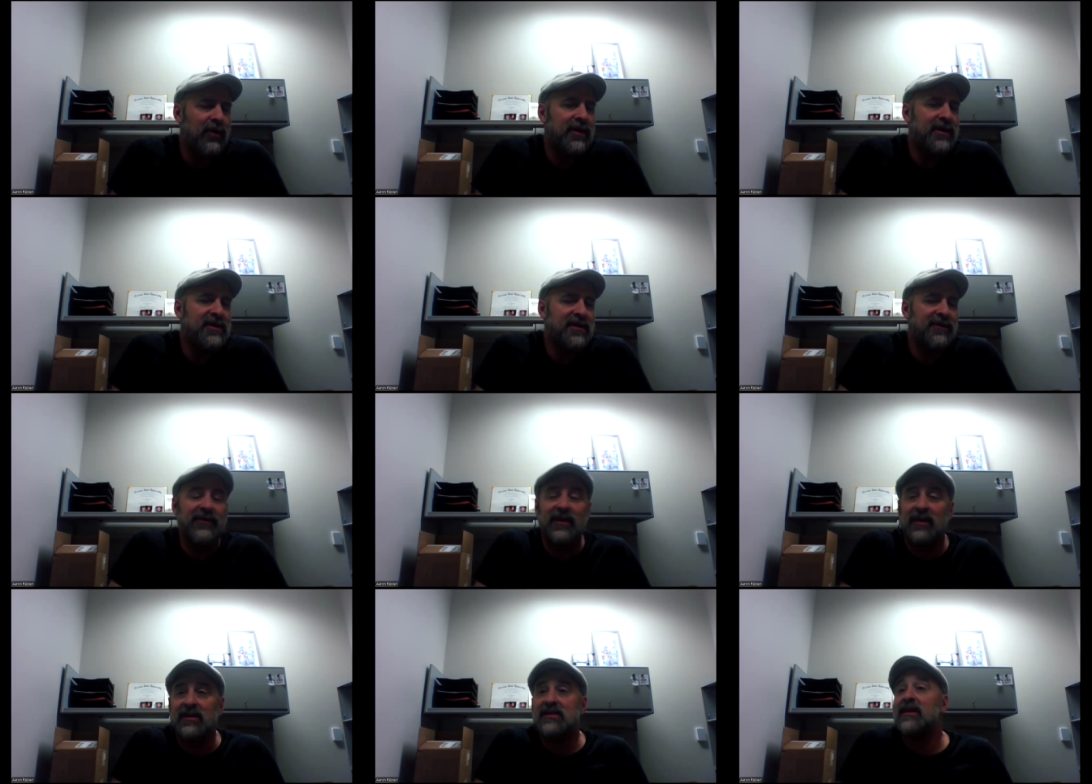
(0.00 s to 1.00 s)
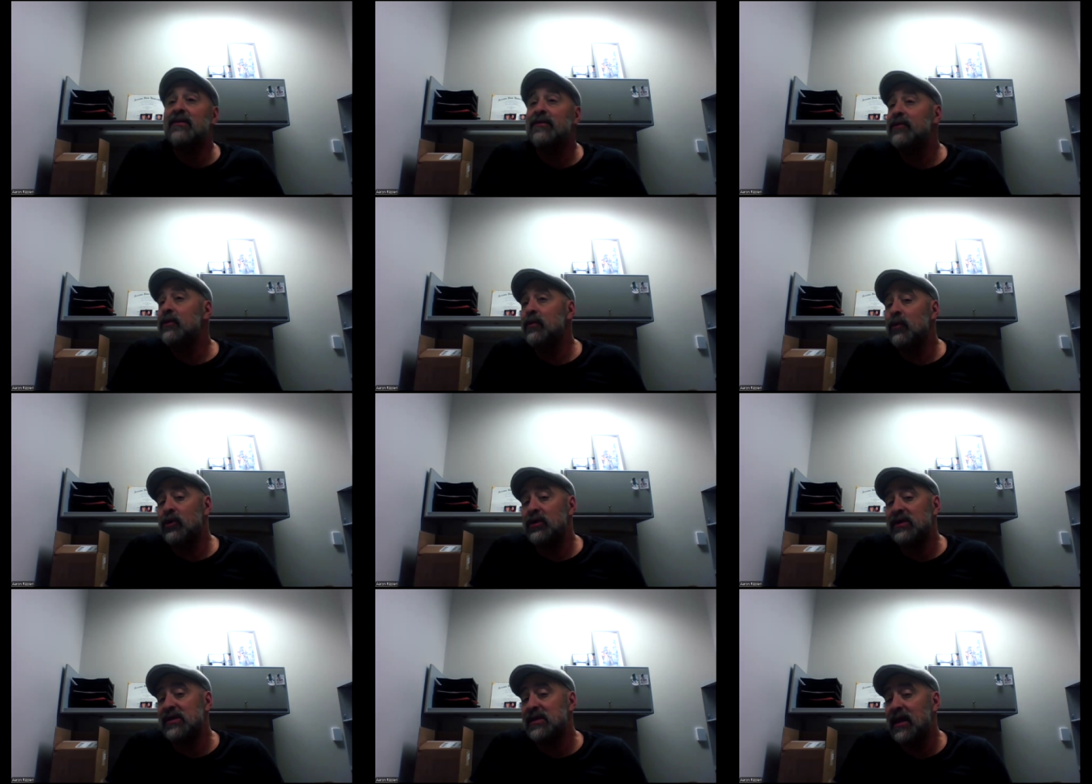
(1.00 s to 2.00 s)
When does the fetus have full
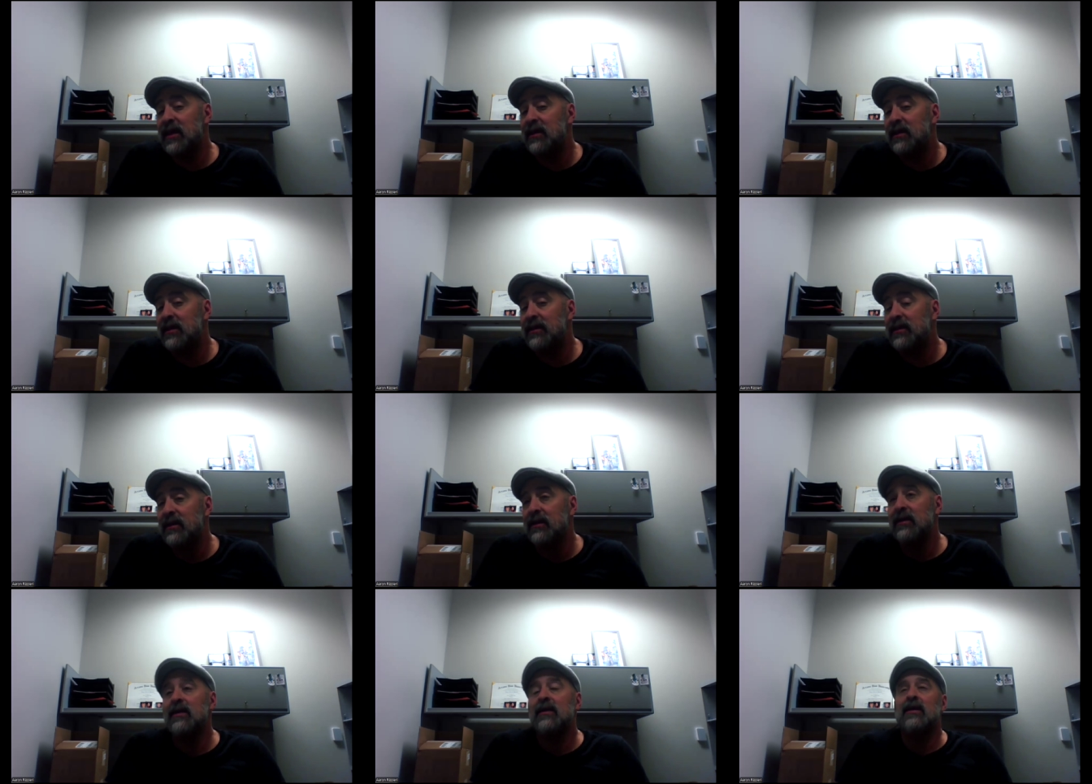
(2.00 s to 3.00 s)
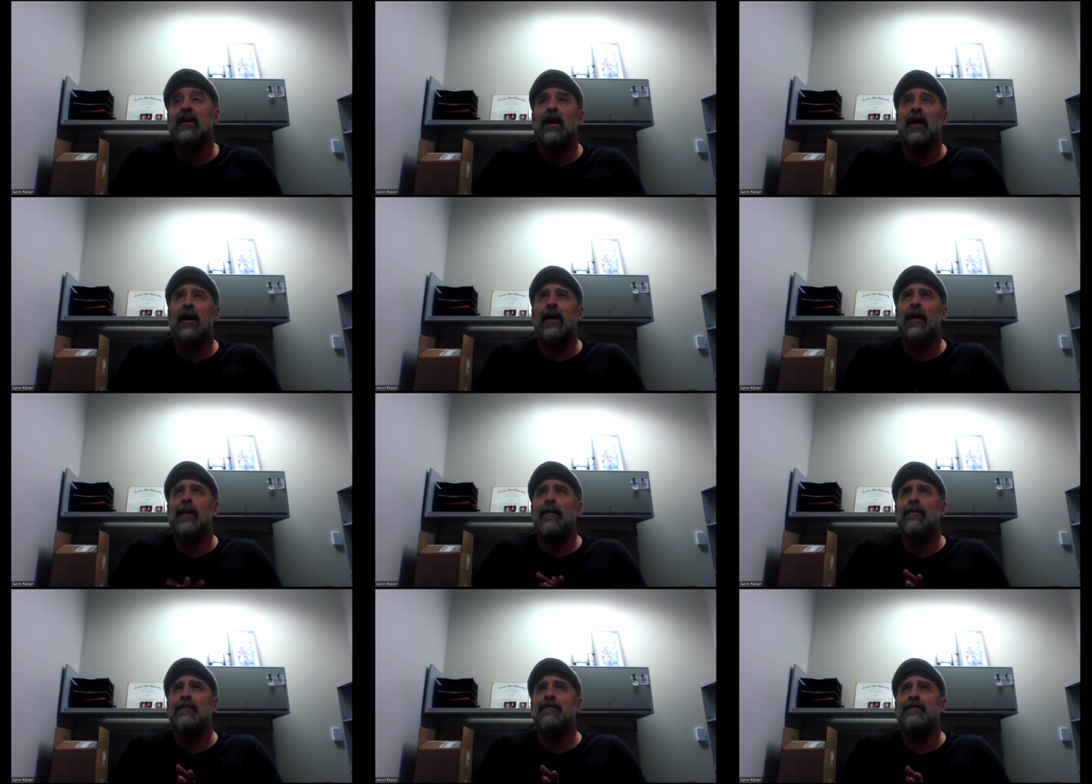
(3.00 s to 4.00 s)
moral standing?
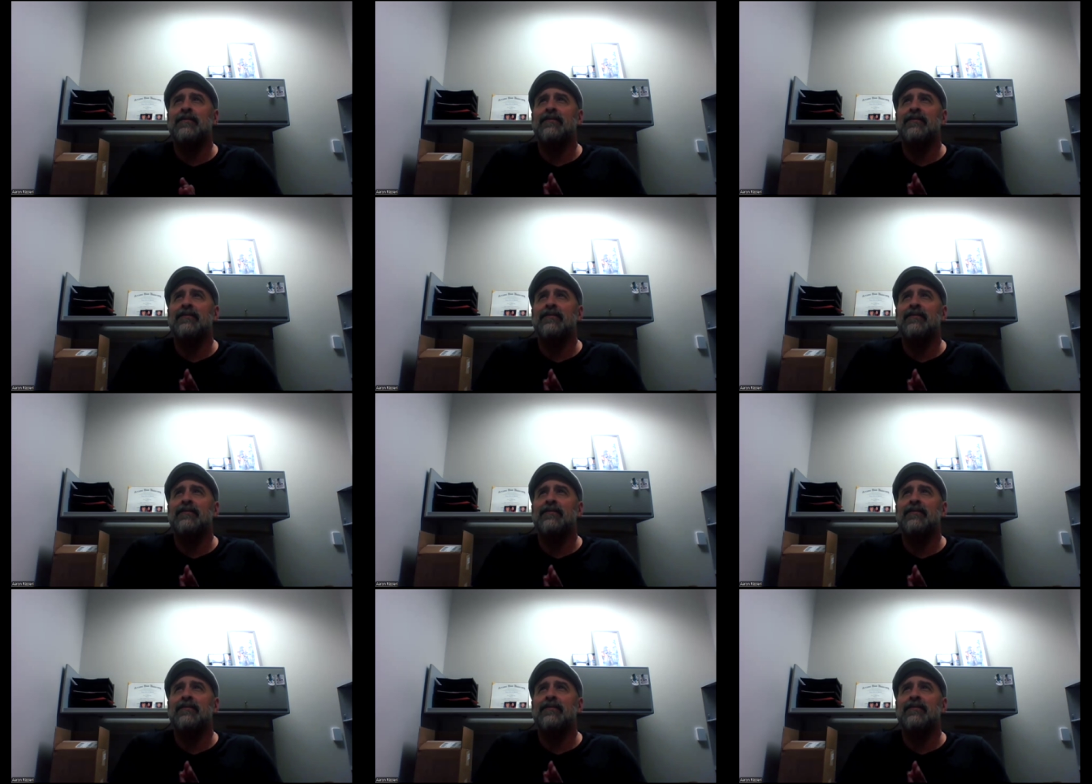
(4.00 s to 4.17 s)
Um,